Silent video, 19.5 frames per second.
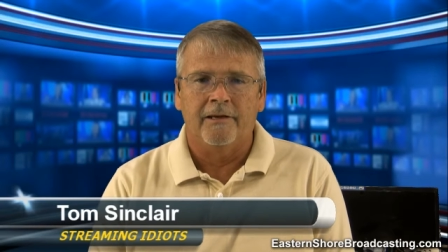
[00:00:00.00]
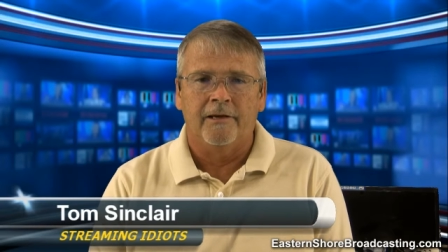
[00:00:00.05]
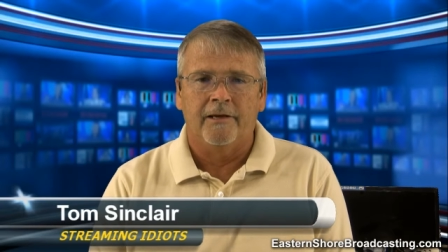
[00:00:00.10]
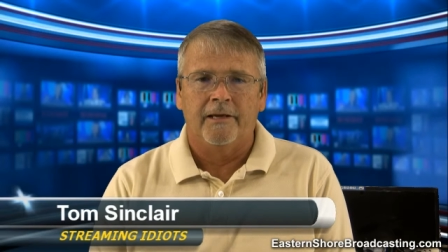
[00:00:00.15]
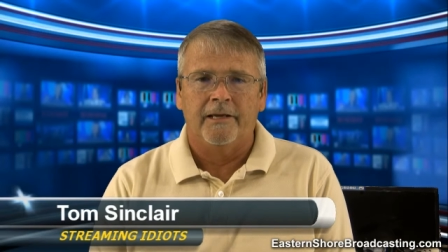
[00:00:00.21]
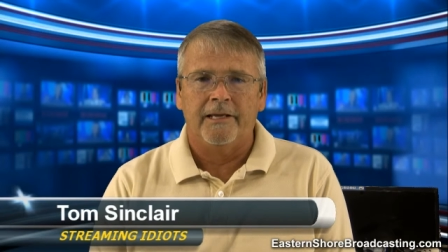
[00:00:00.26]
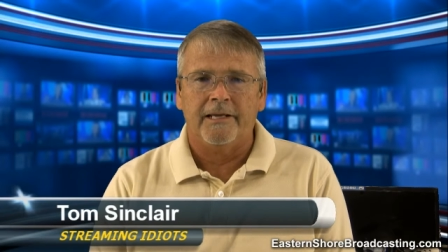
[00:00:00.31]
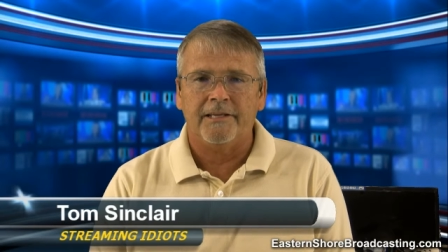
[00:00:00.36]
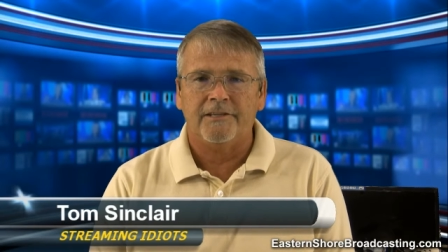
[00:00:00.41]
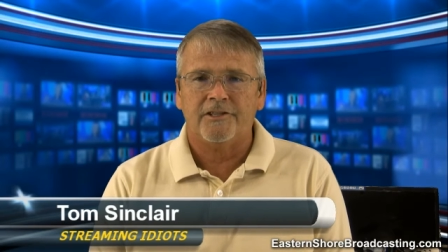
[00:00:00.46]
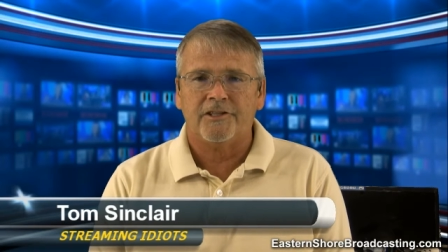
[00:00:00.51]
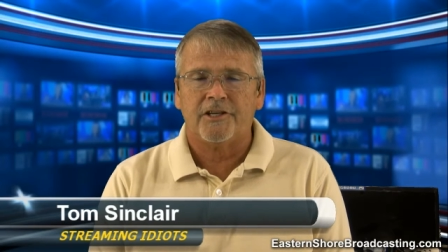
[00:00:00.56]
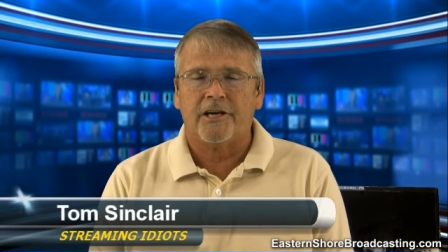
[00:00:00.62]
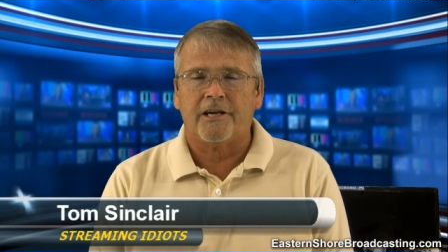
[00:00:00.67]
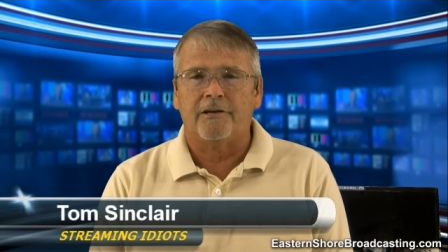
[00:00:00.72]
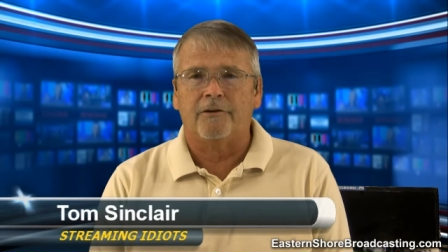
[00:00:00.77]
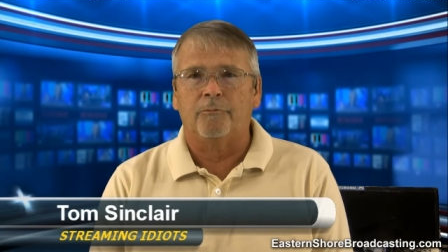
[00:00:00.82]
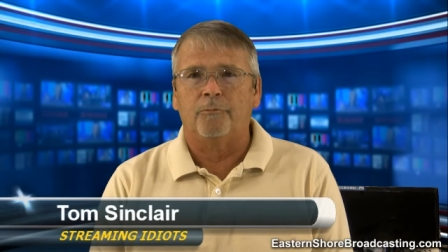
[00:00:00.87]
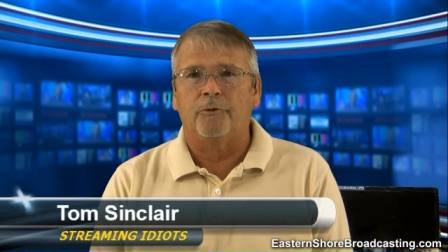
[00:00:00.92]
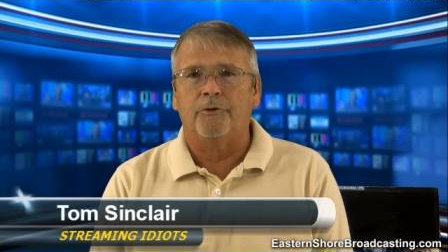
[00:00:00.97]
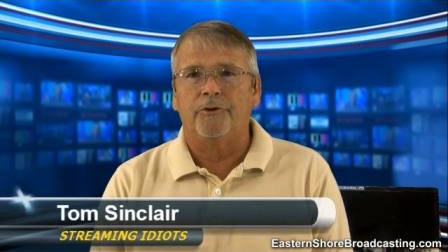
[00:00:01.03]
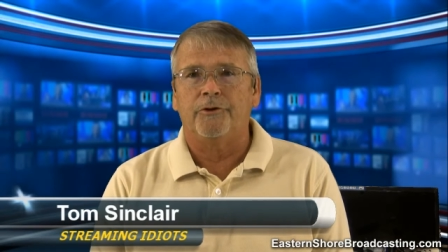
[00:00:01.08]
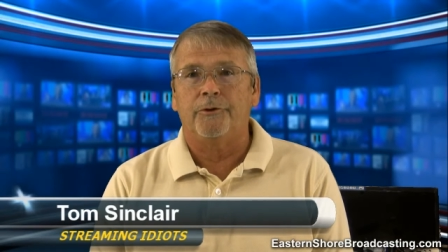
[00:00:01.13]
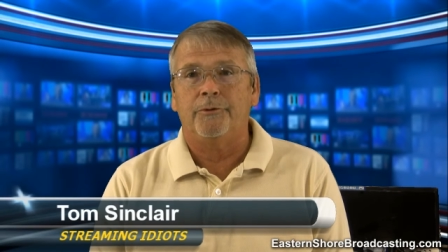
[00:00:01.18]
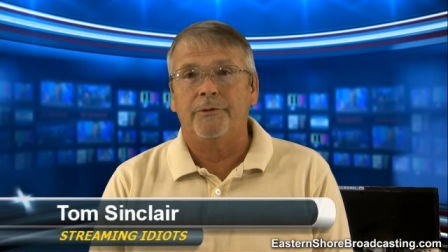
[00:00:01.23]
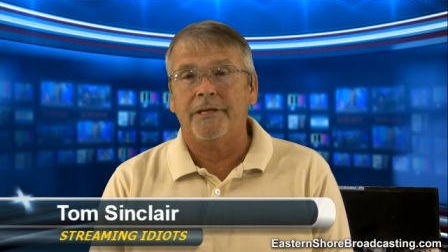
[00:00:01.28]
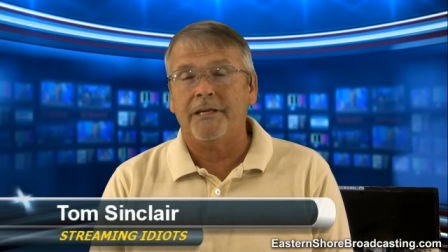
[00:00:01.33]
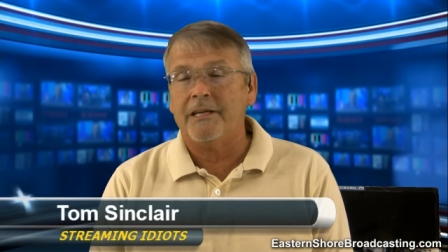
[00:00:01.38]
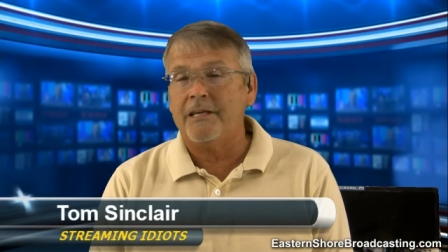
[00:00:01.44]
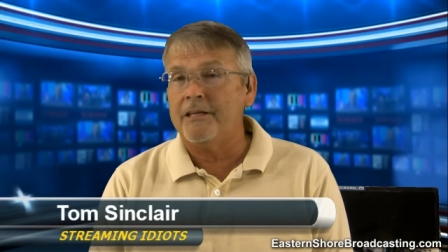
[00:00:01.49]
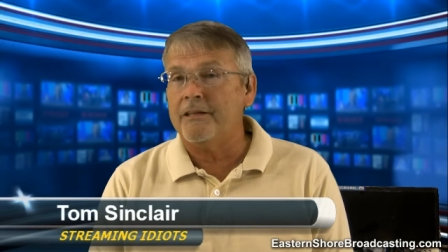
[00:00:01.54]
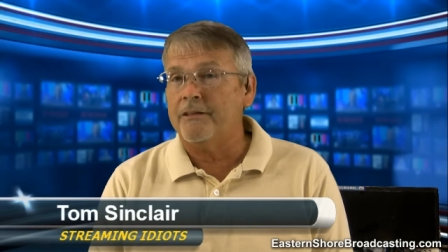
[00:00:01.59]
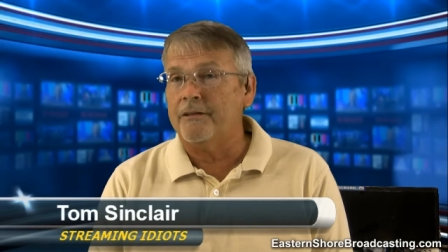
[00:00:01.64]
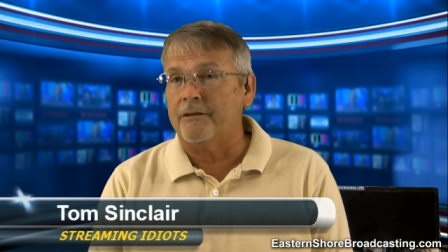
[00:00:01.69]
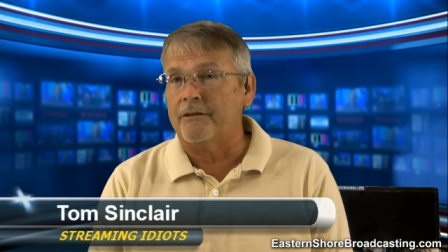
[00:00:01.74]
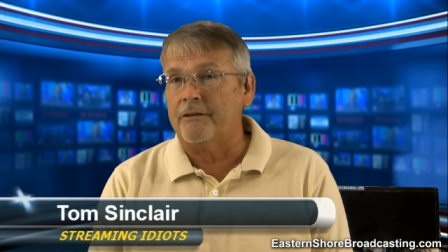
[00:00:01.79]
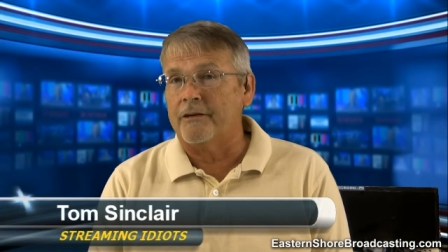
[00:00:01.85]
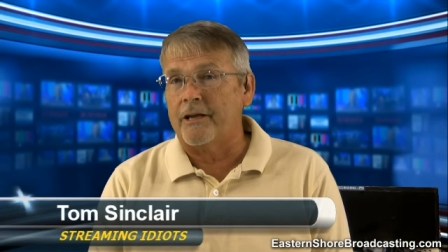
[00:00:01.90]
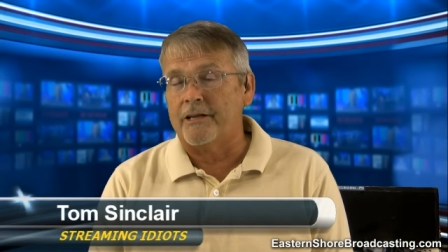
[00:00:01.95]
each channel will do
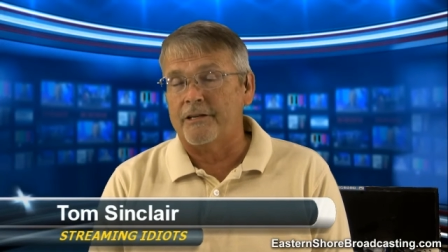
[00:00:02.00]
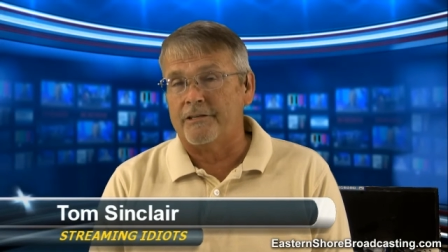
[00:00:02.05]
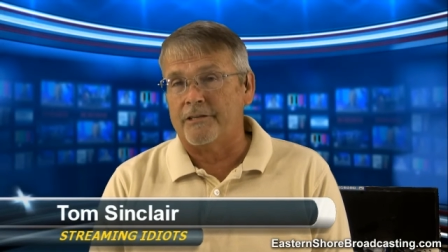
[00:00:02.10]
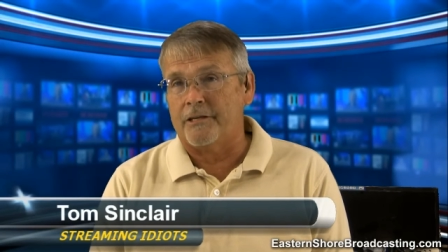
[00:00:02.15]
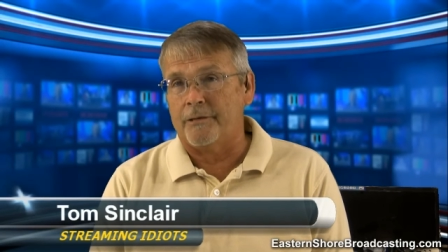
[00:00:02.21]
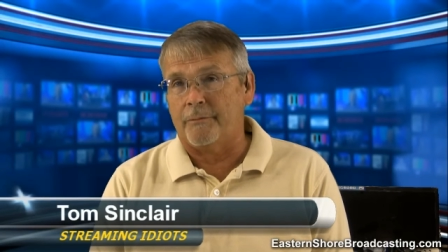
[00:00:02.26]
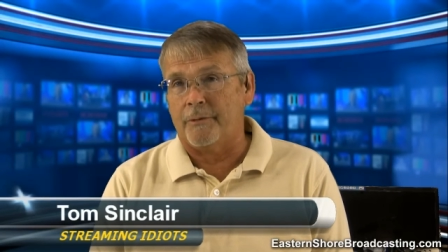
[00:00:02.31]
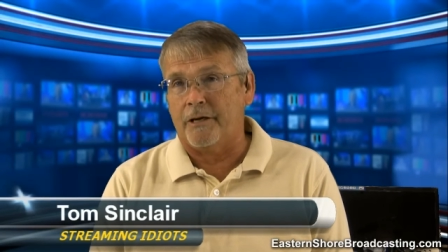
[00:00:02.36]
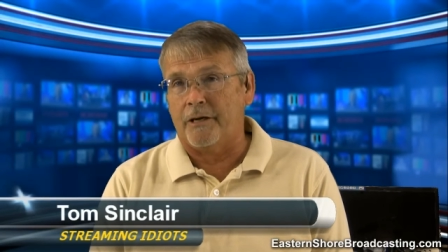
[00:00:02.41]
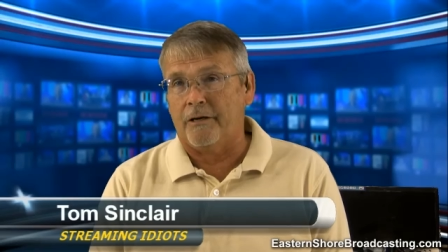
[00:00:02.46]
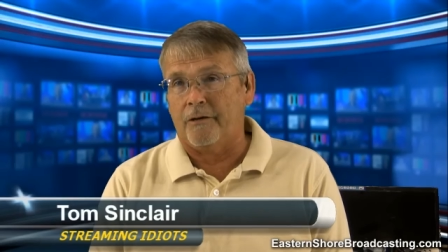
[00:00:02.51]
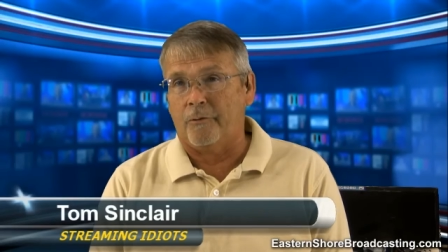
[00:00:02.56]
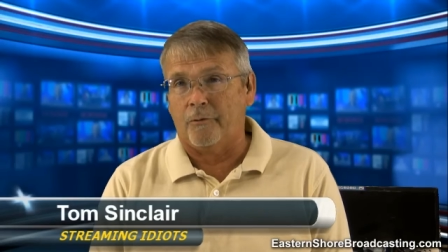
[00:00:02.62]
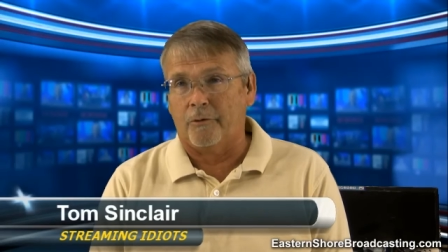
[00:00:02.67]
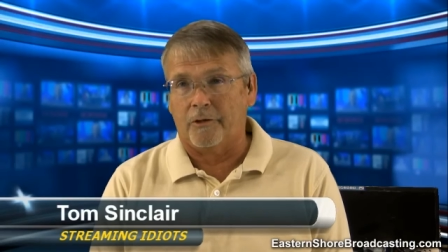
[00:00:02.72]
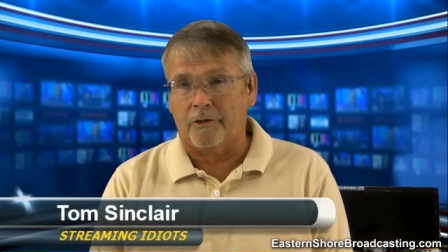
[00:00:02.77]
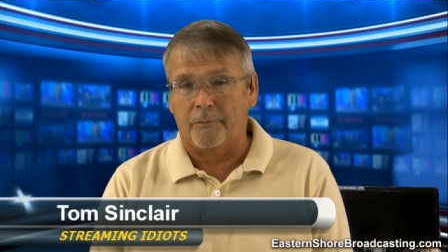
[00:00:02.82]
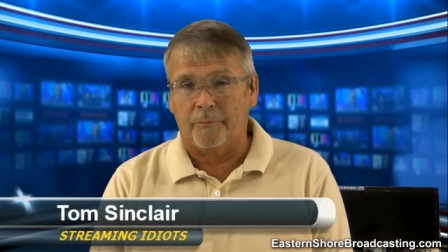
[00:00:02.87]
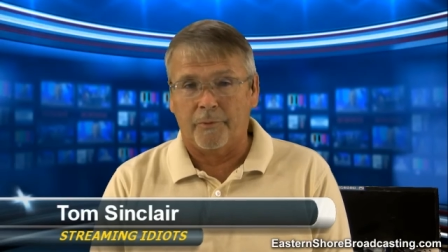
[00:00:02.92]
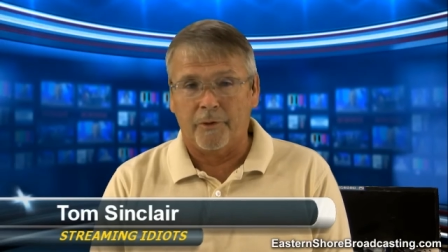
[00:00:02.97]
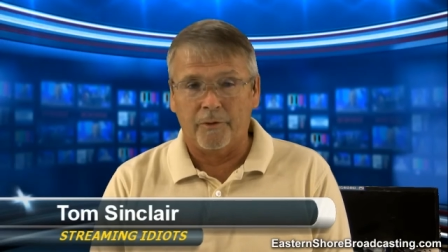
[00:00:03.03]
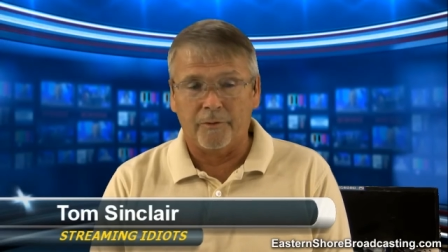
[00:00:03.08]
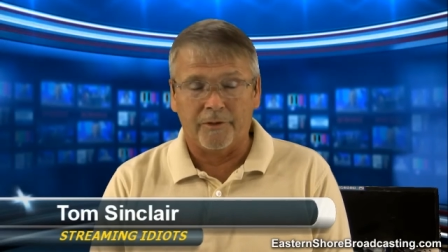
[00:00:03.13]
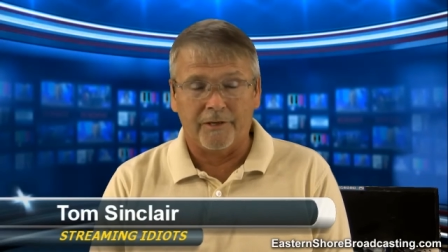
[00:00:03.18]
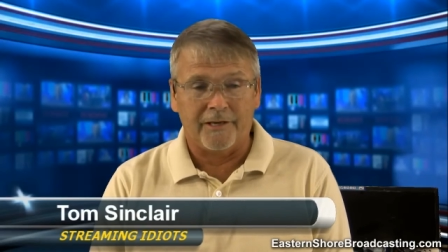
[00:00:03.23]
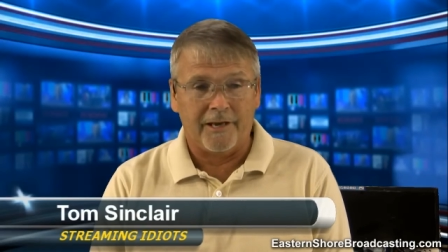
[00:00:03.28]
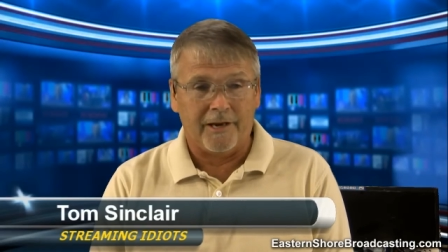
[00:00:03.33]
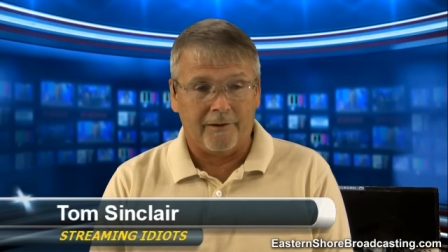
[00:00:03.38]
either HDMI or component.